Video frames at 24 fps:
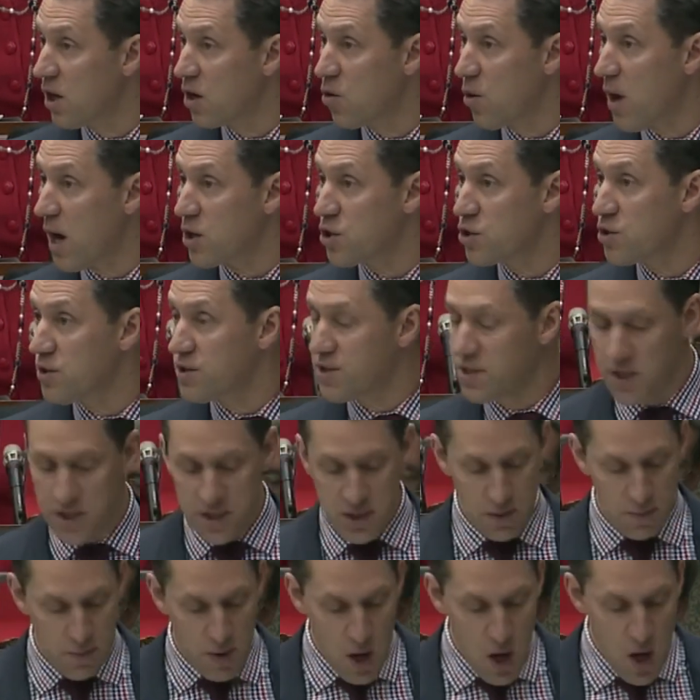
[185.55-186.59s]
in the correctional
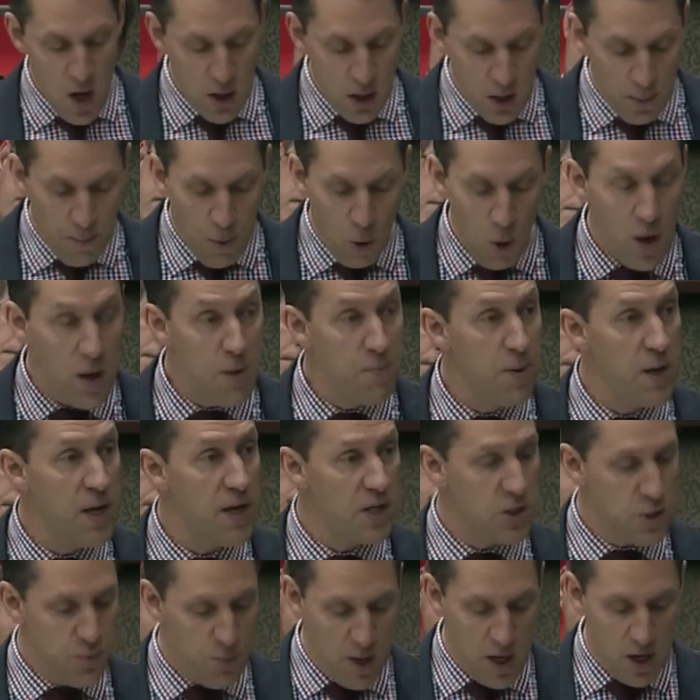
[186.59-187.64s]
system. The point
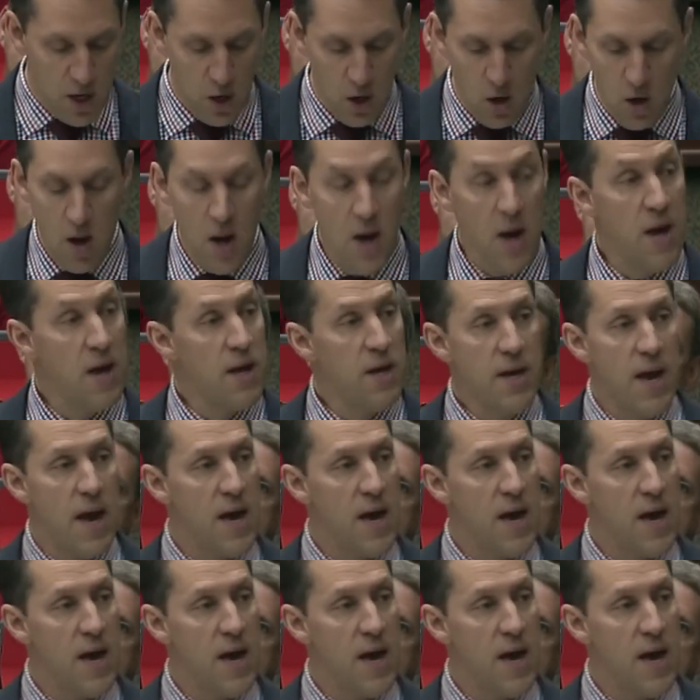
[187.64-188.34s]
being, Speaker,